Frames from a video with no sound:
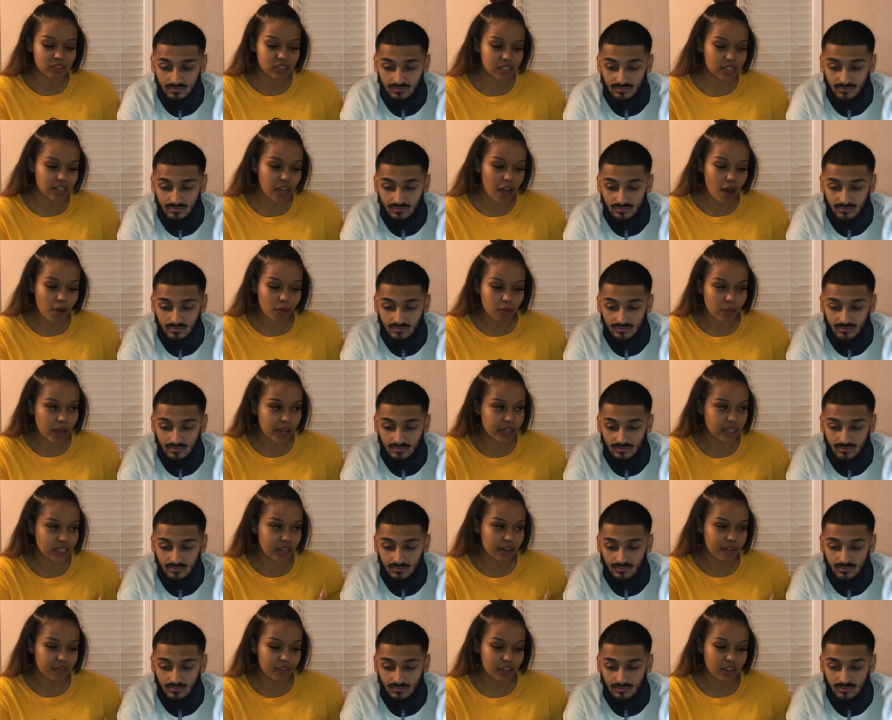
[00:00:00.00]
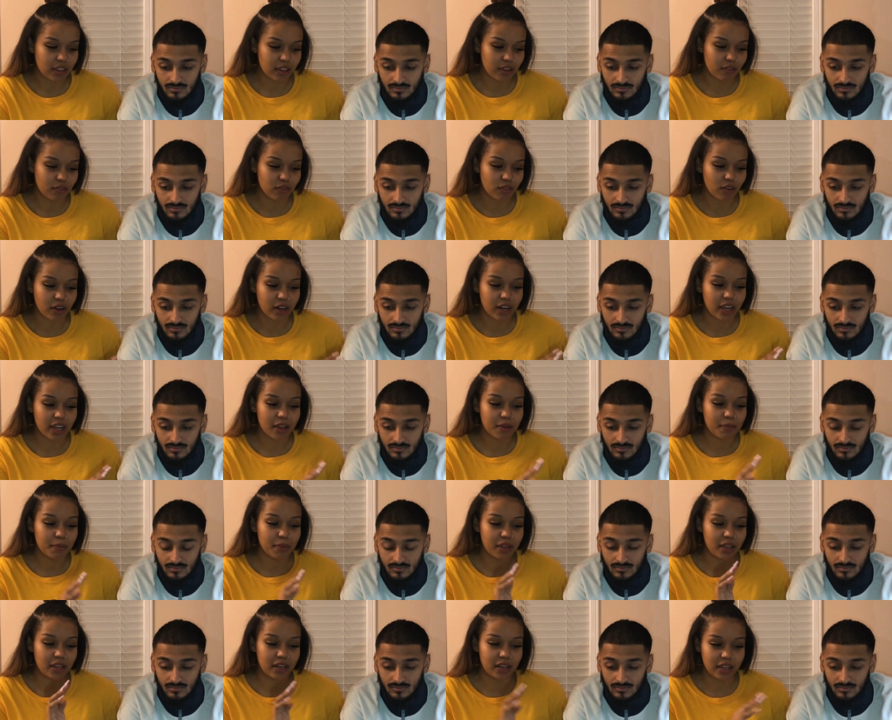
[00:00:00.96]
Speaker 1: just outlined everything for him
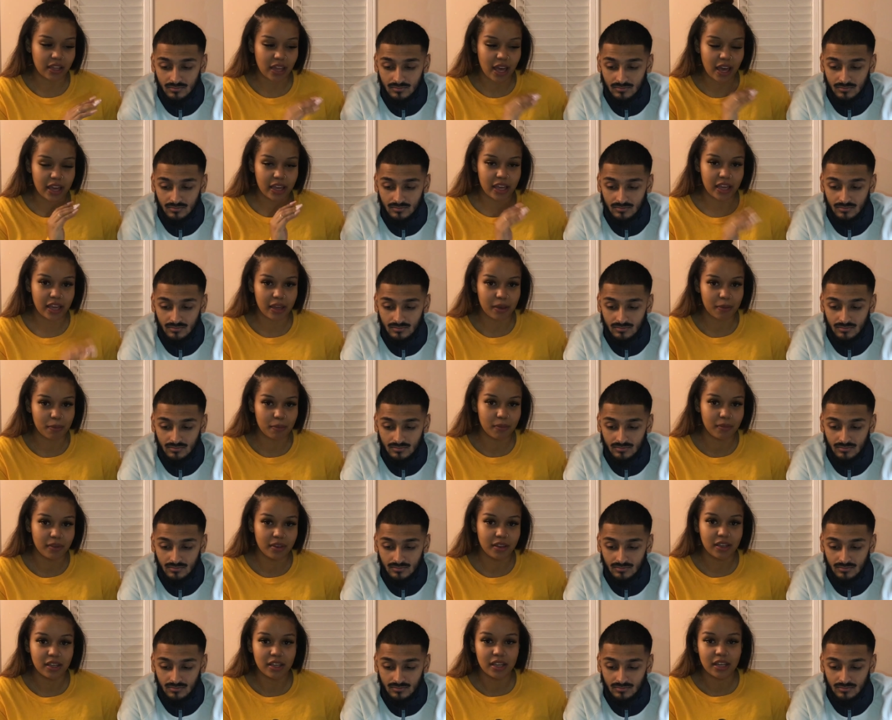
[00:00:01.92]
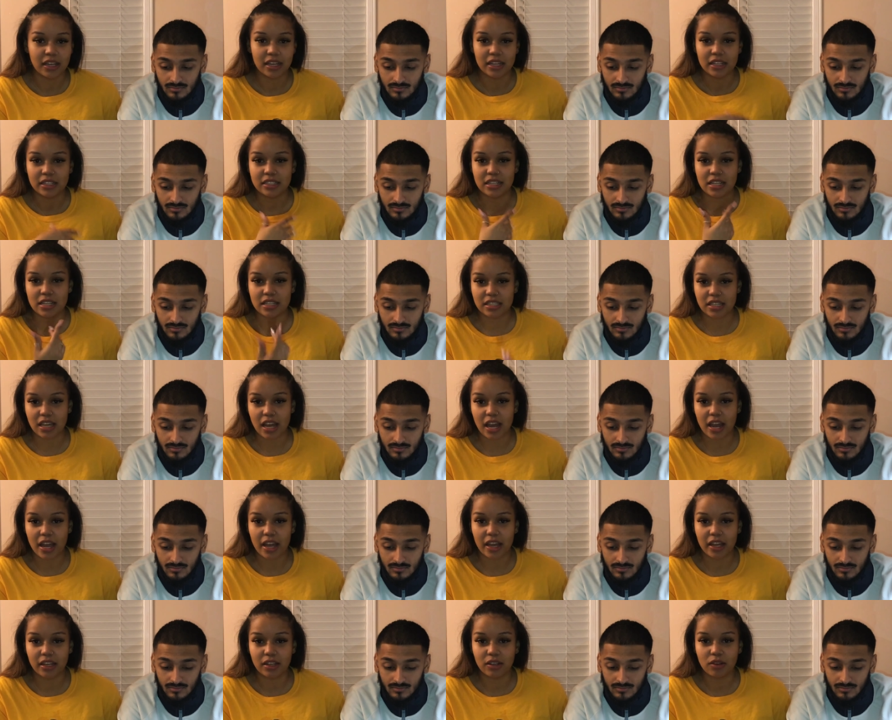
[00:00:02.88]
and let him
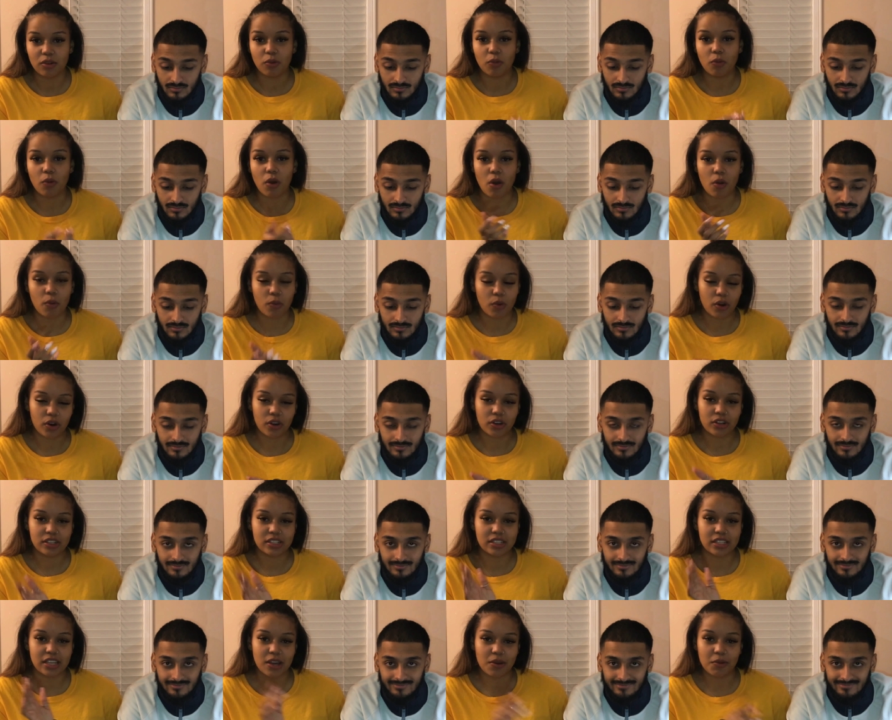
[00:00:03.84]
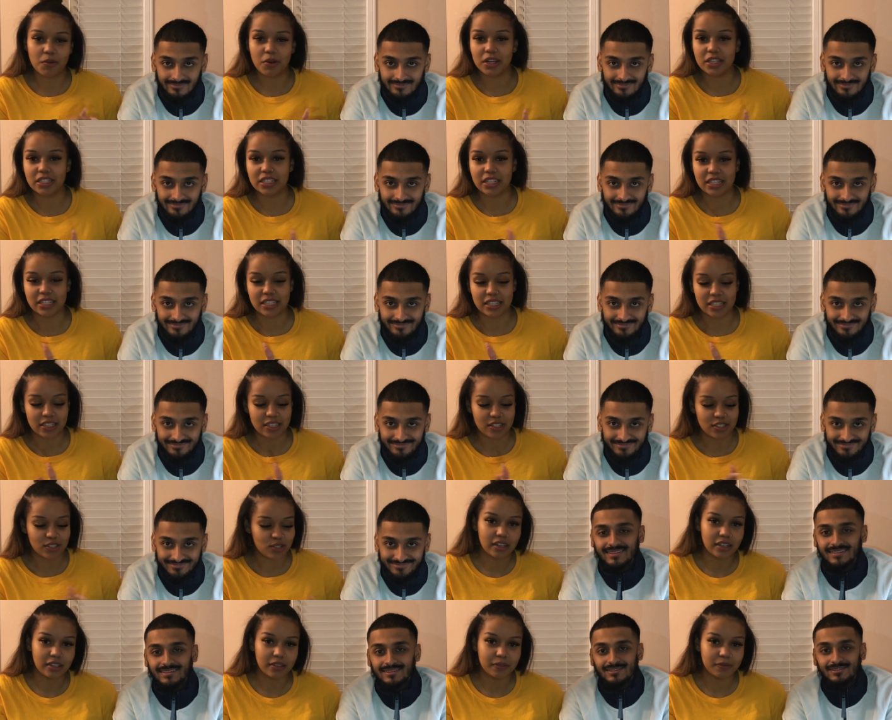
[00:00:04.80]
decide what works and what doesn't.
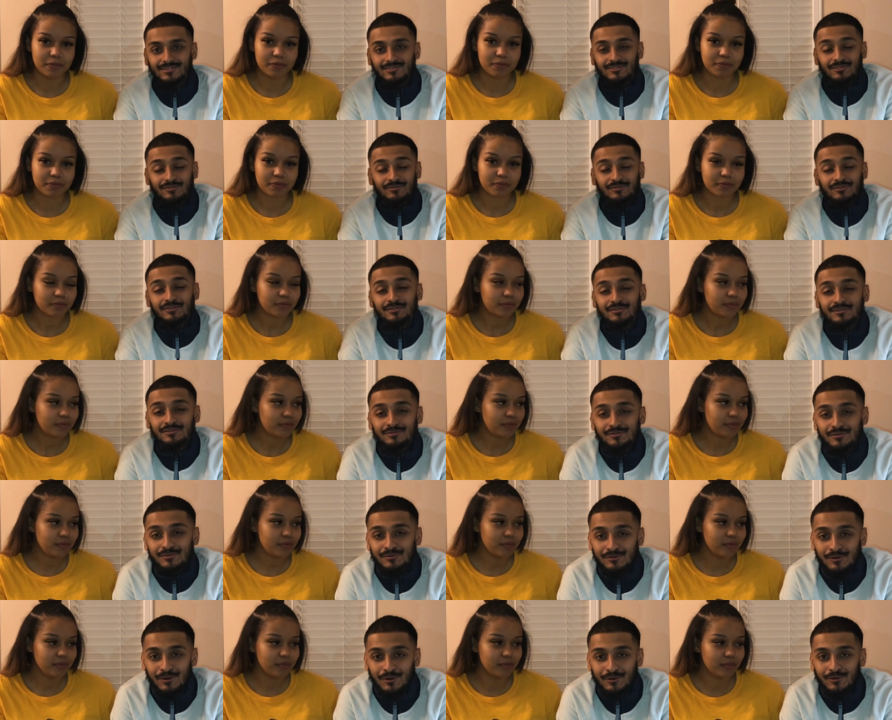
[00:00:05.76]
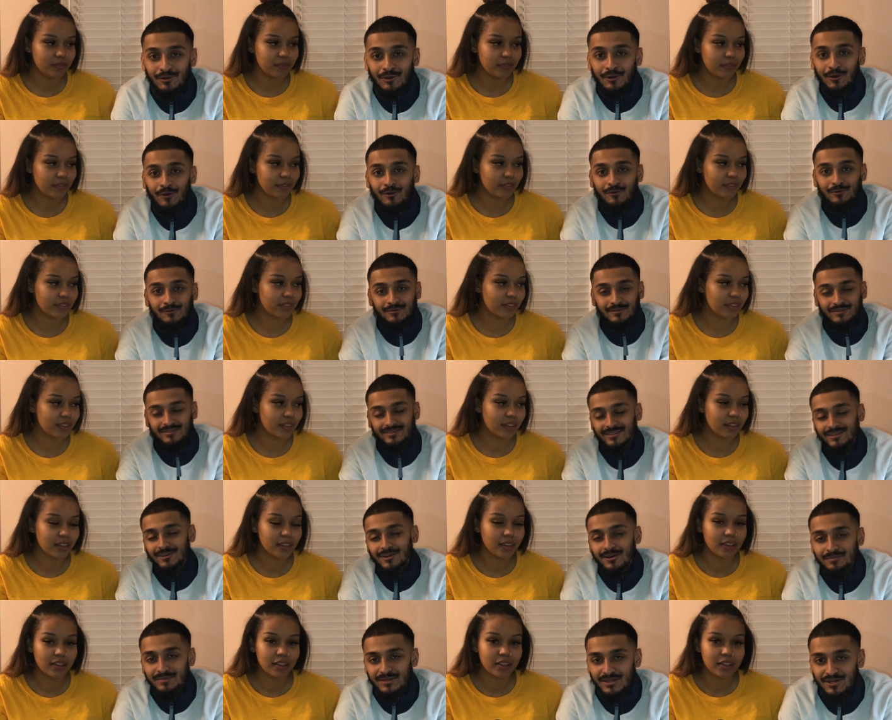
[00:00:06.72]
Speaker 2: So for those of you who don't know, they call
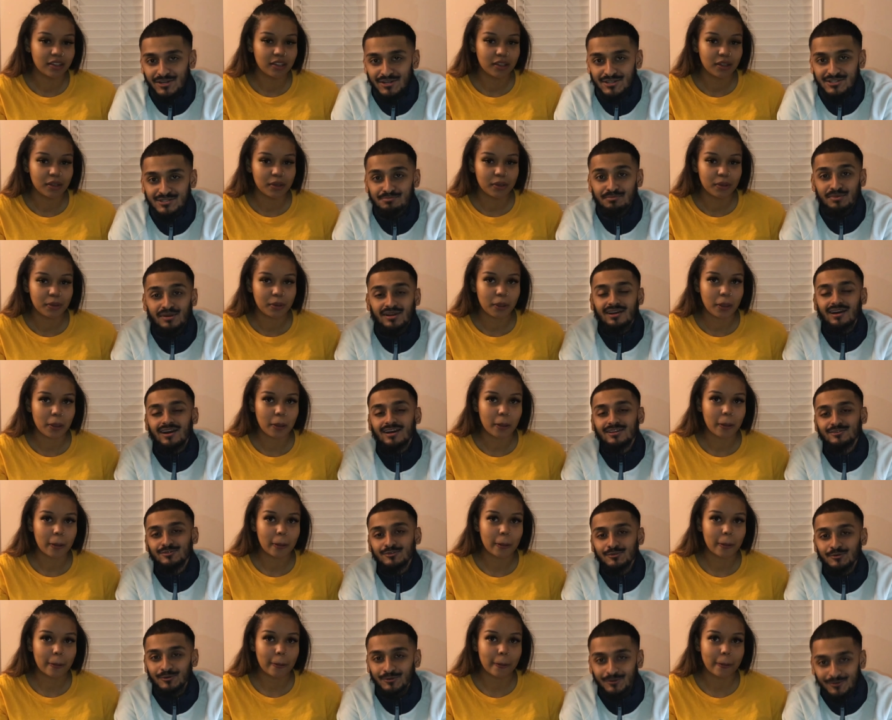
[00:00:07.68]
me Ursh Picasso.